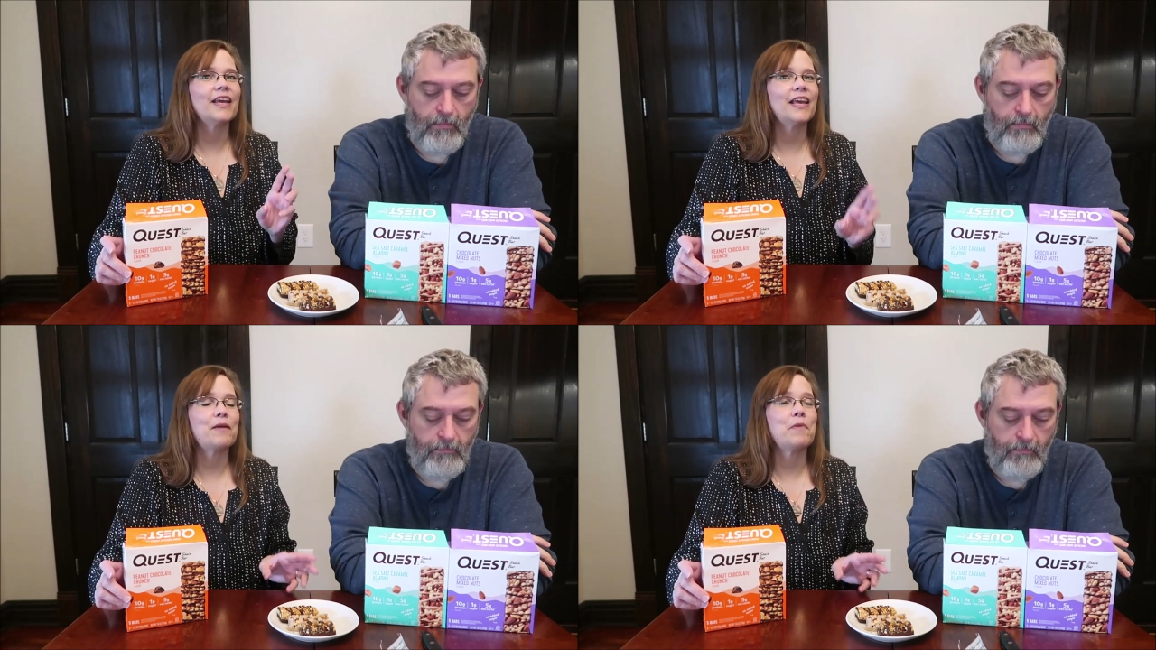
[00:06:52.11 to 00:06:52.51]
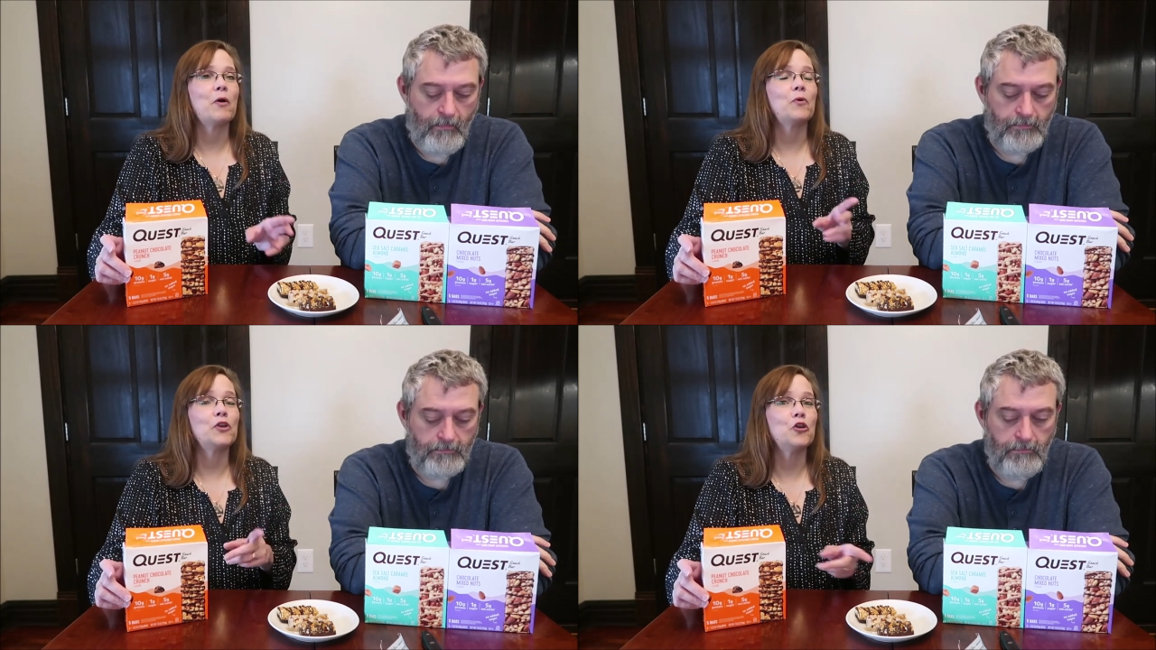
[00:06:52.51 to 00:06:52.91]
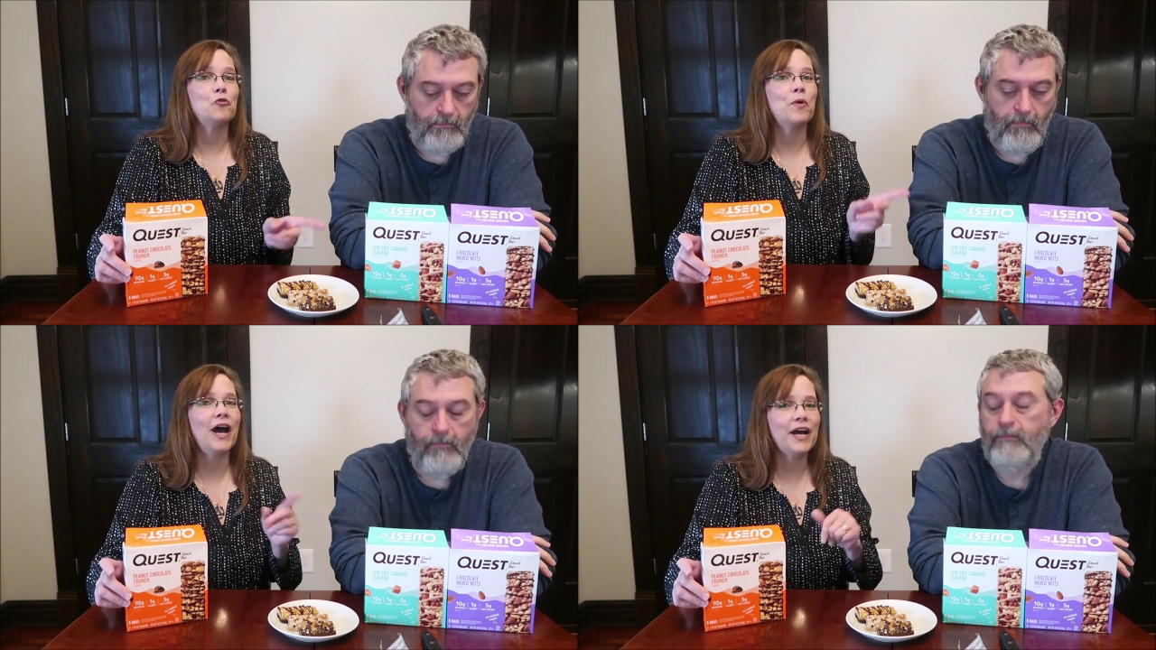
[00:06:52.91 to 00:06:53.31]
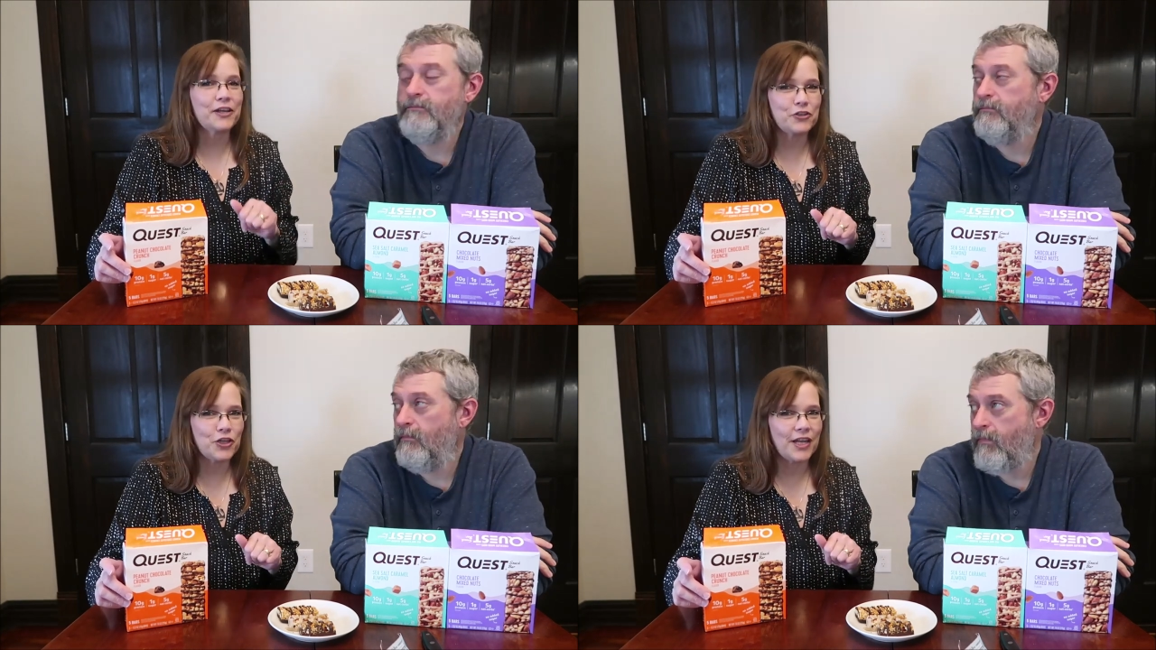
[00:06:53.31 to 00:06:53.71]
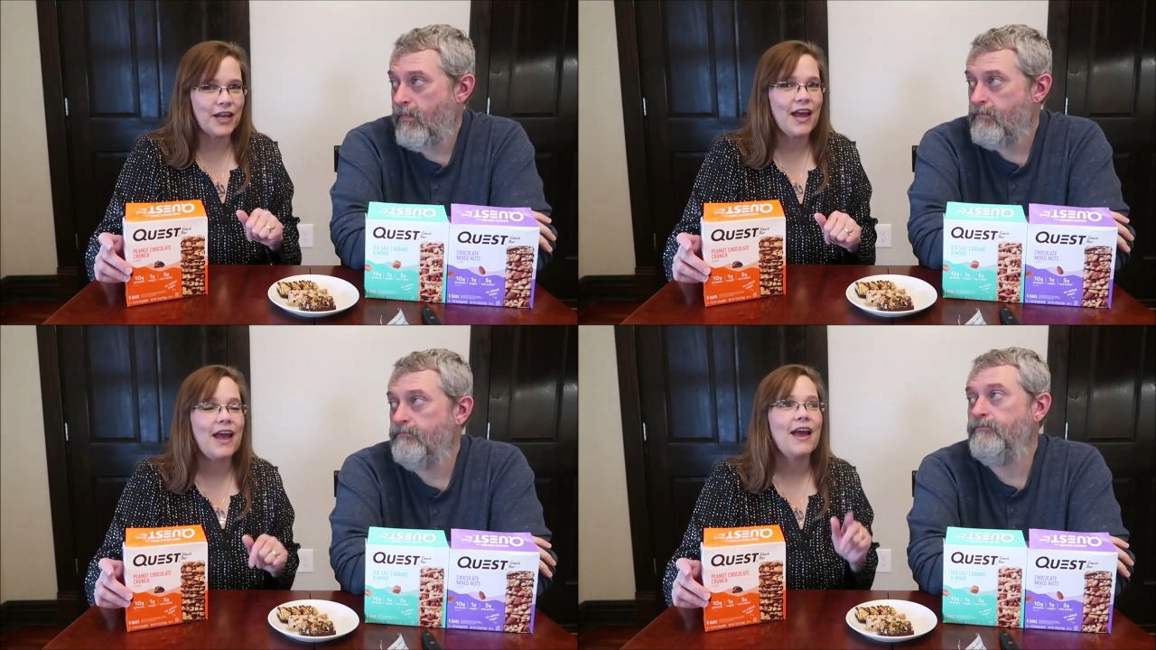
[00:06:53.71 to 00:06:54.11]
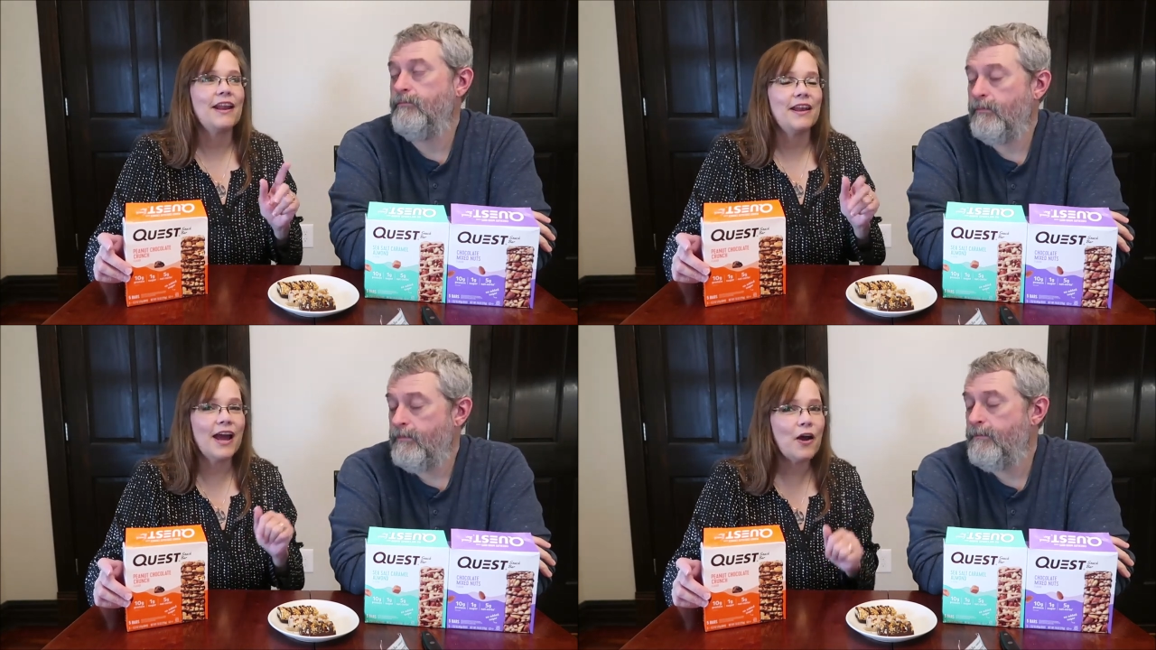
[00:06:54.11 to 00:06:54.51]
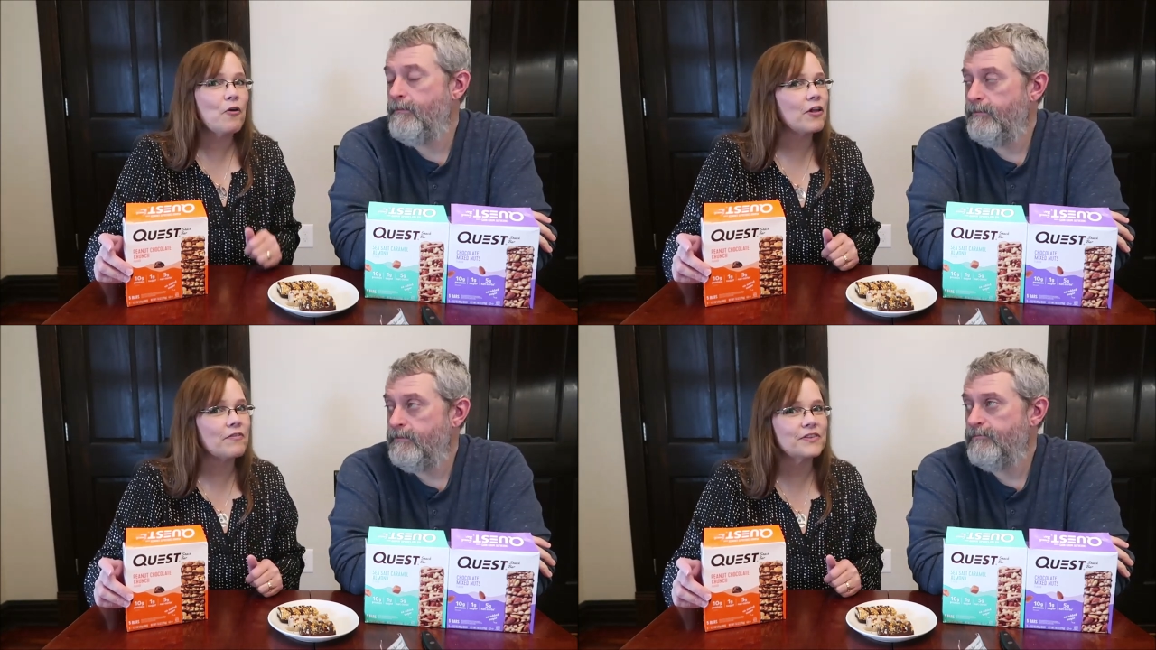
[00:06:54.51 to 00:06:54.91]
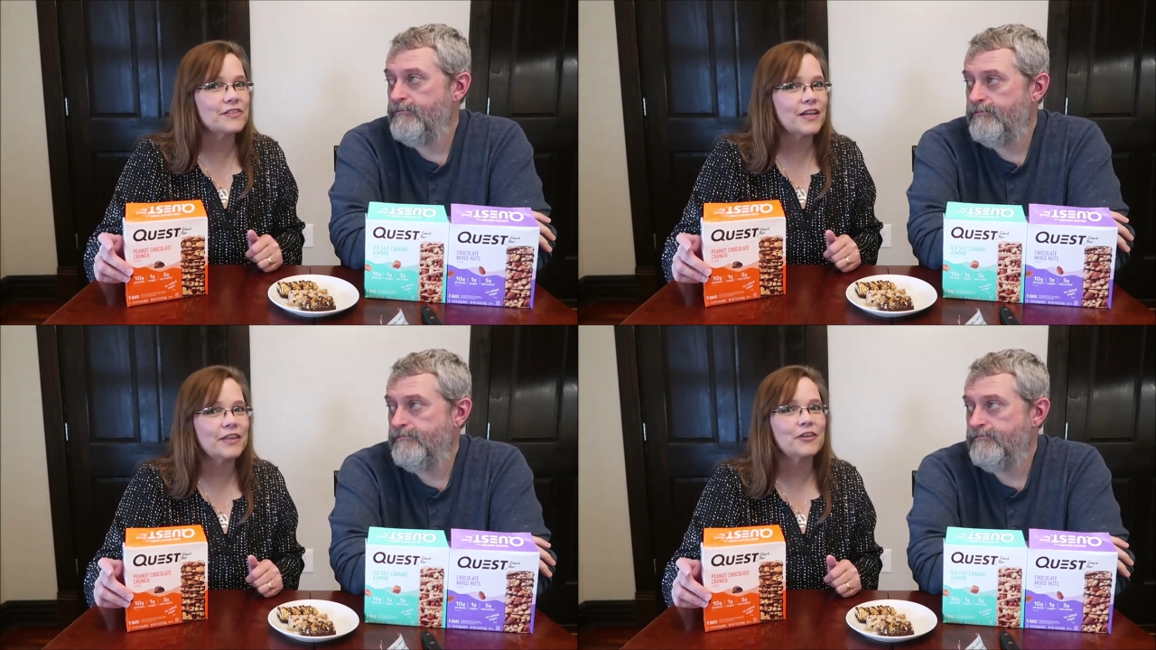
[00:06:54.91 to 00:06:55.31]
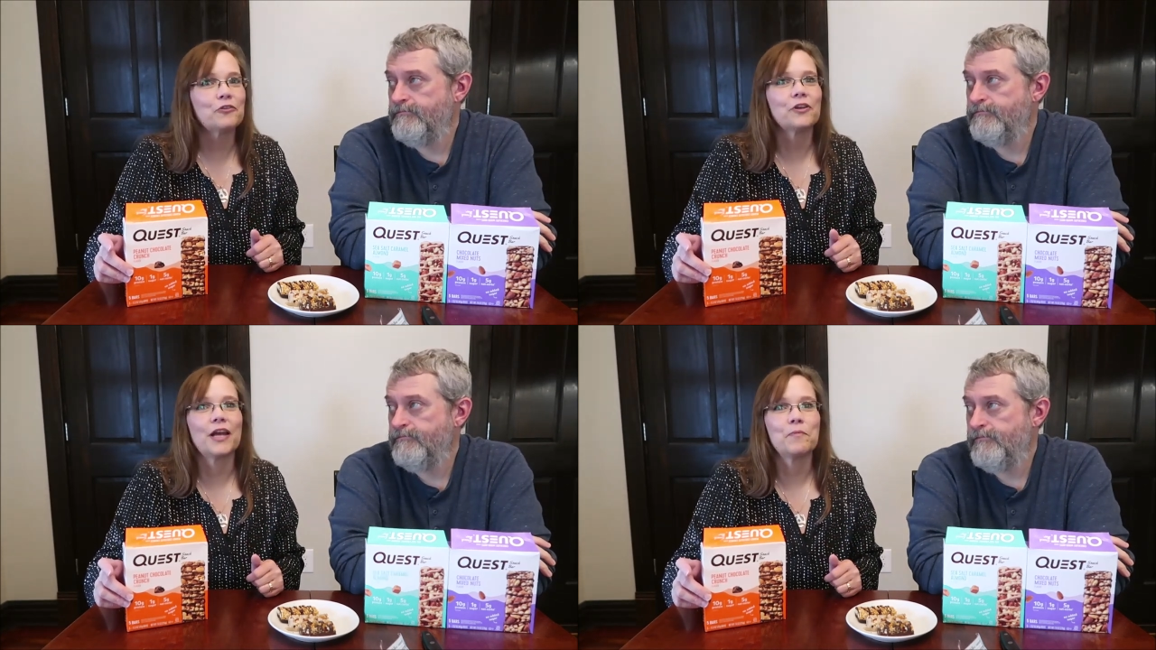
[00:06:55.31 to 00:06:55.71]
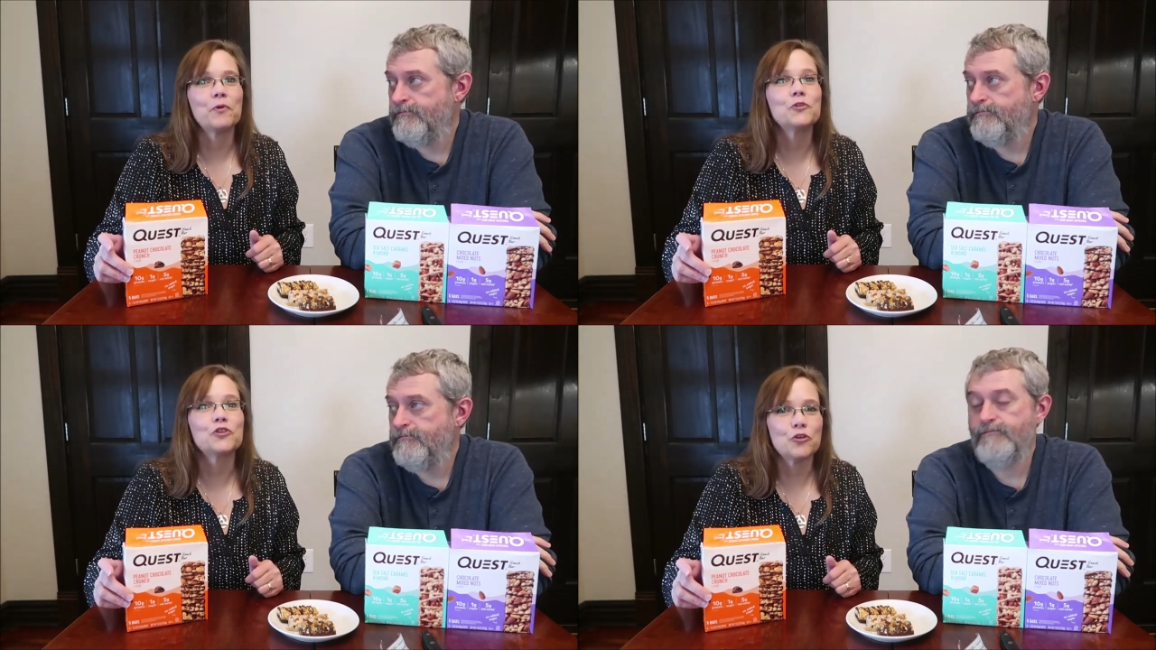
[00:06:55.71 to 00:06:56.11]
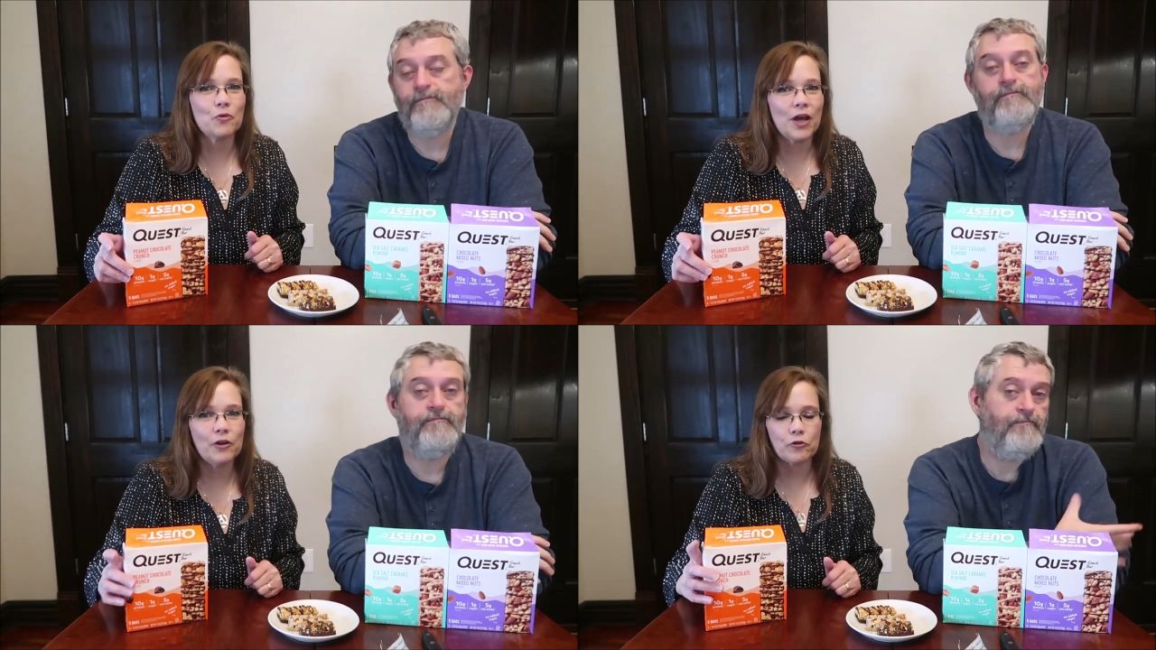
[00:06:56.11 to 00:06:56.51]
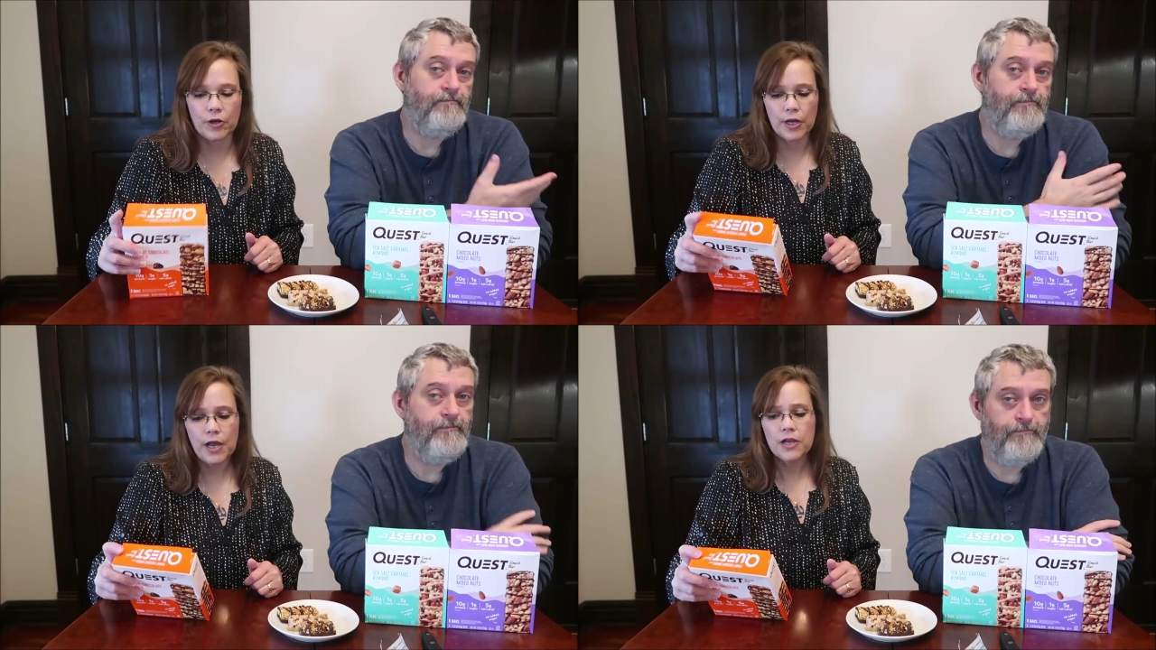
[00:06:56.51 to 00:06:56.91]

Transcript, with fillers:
Speaker 1: they came out with new packaging, and now all of a sudden they're labeled 200.